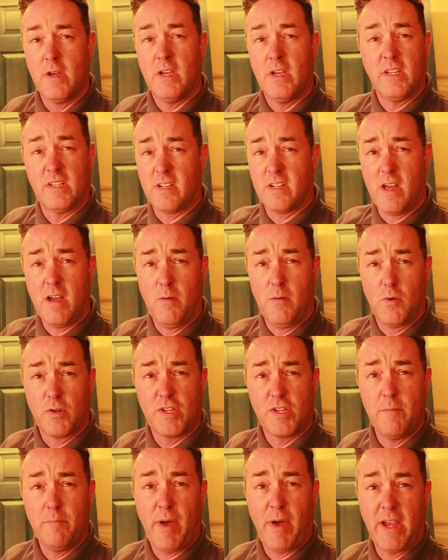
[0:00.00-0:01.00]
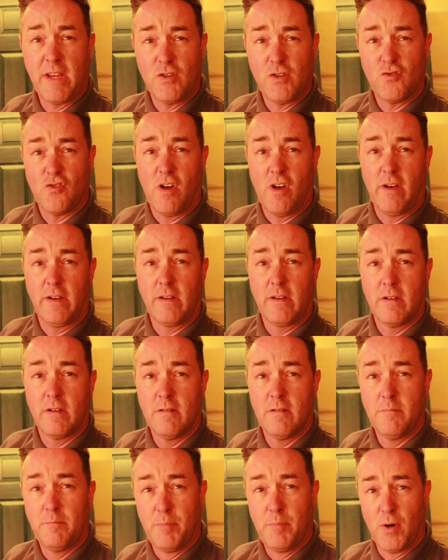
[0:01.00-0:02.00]
It's like watching paint dry,
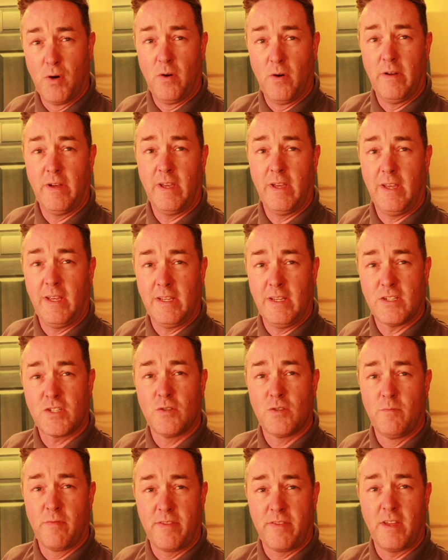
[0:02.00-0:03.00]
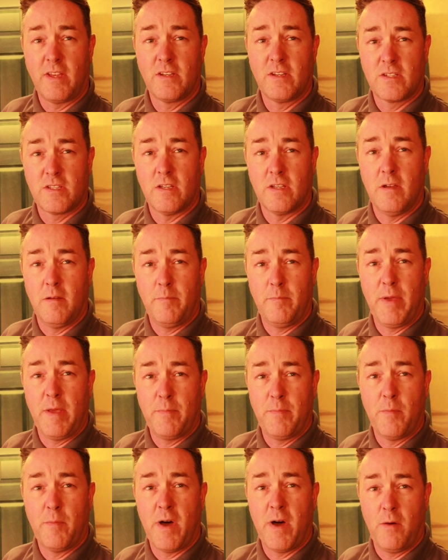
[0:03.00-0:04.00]
but it's some things that
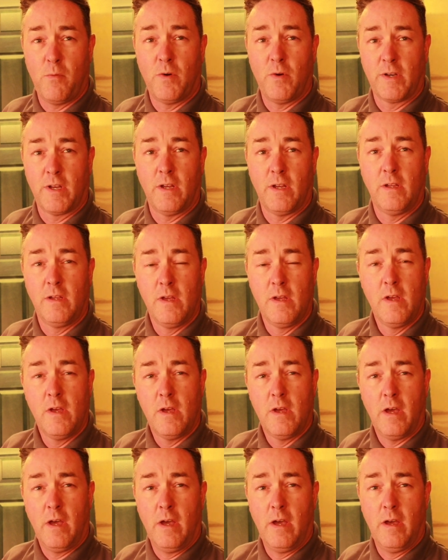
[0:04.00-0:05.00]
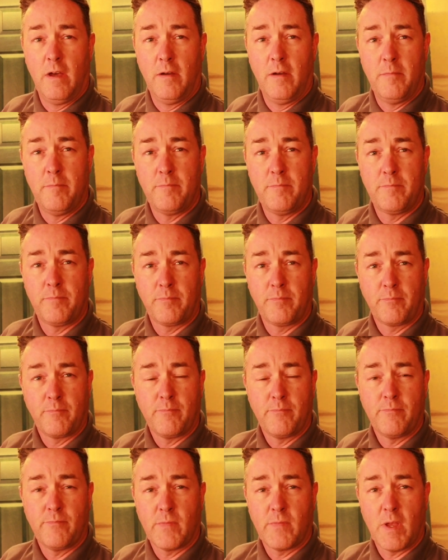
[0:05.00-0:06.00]
people might want to um,
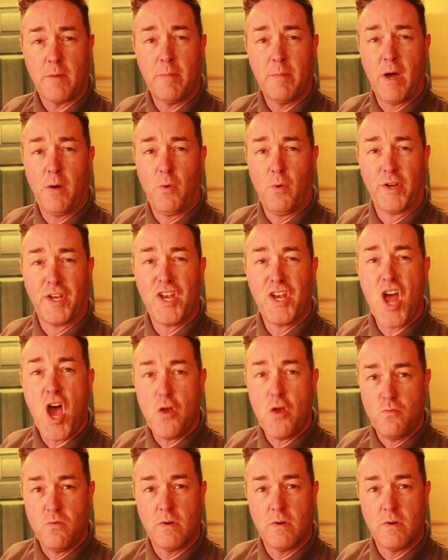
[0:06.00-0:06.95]
might want to know.